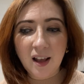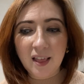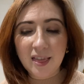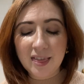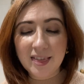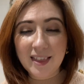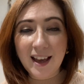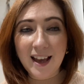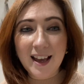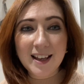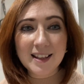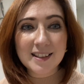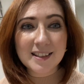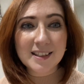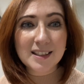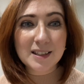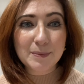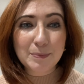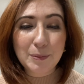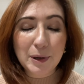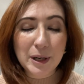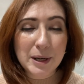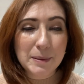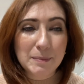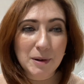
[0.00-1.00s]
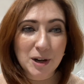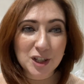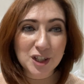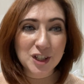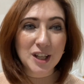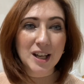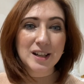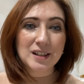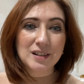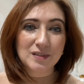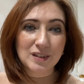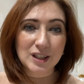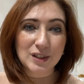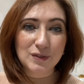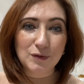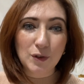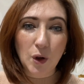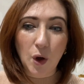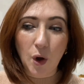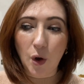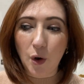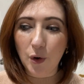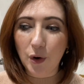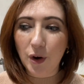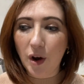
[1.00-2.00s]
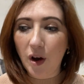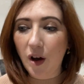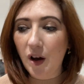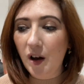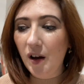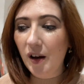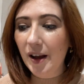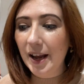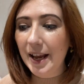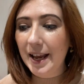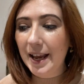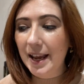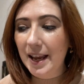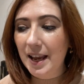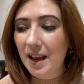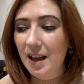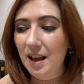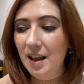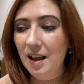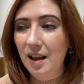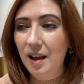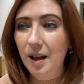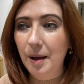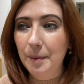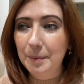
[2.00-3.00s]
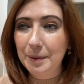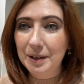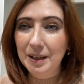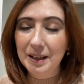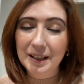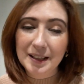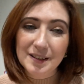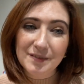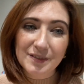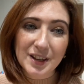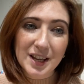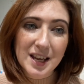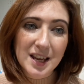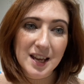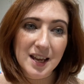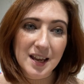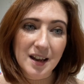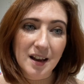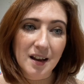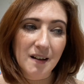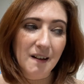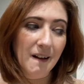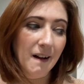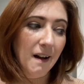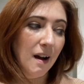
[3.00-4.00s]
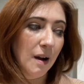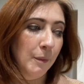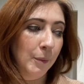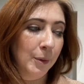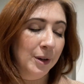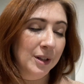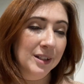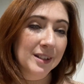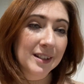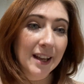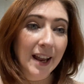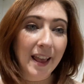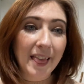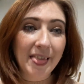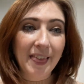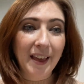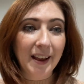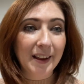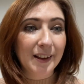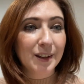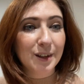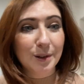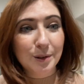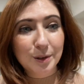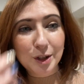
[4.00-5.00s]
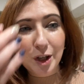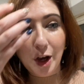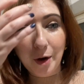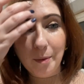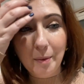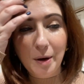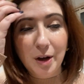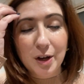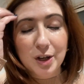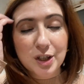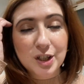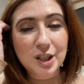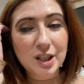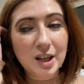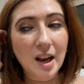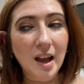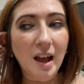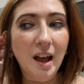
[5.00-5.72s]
that's pretty much the end of this vlog. I'm gonna leave it here. I wanna say thank you so much